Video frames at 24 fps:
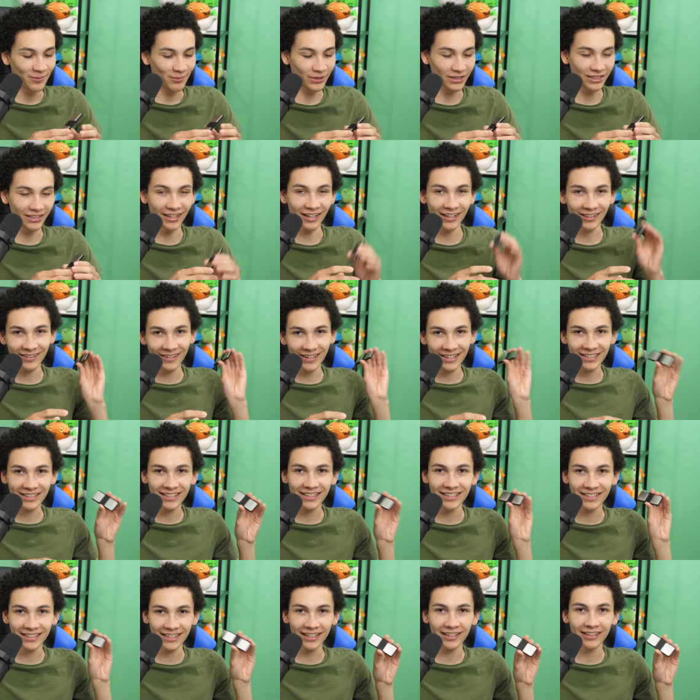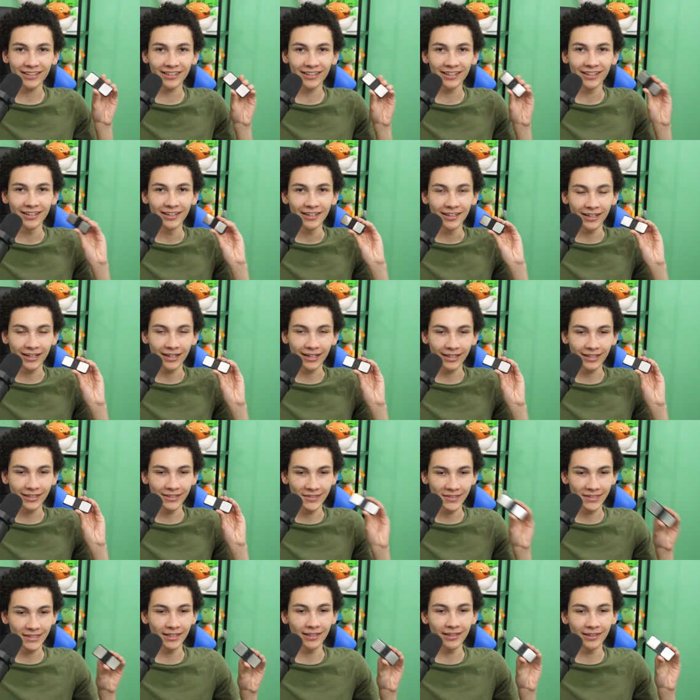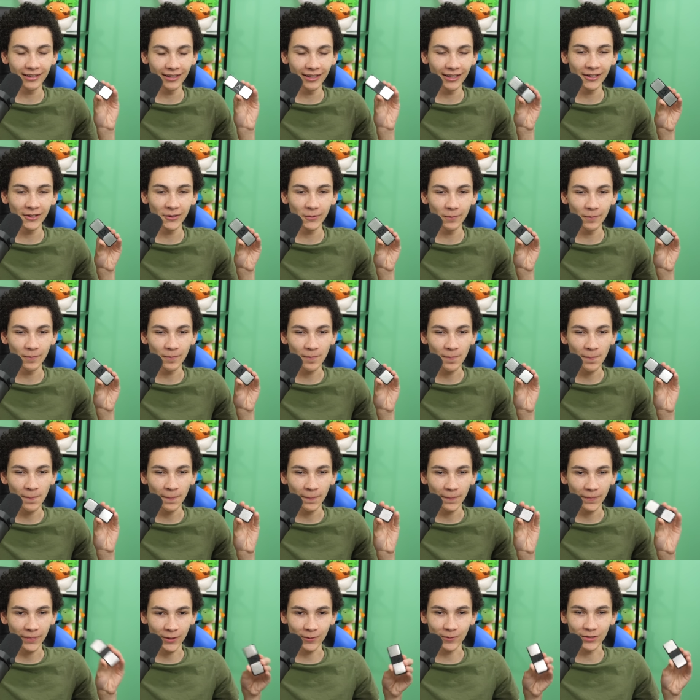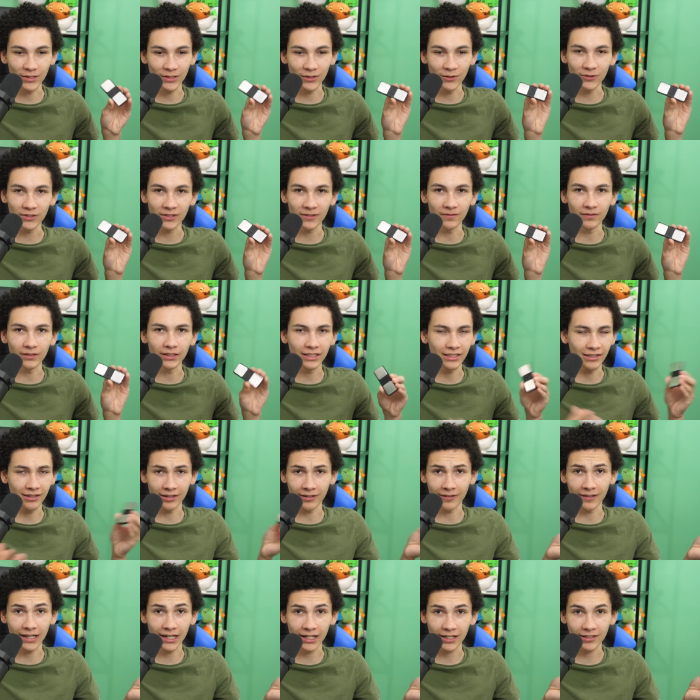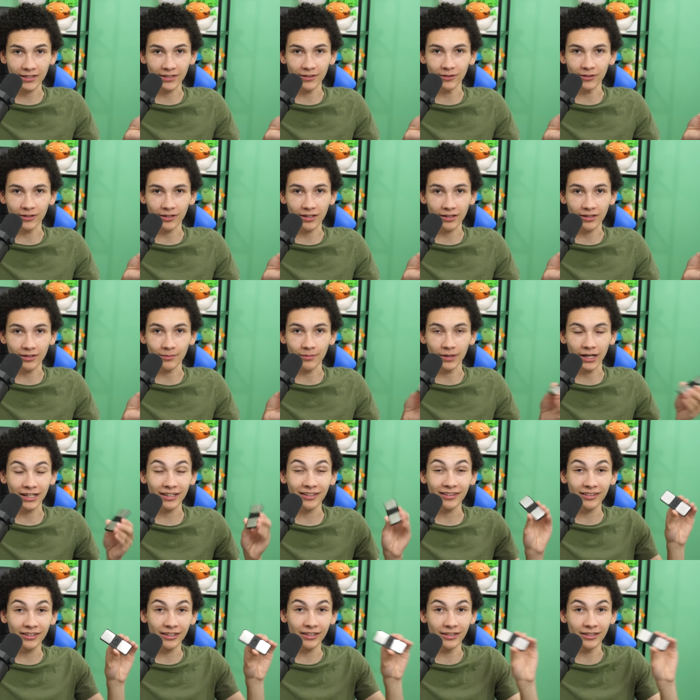But the doctor actually said I can send them the results of these and they'll actually look at them. I didn't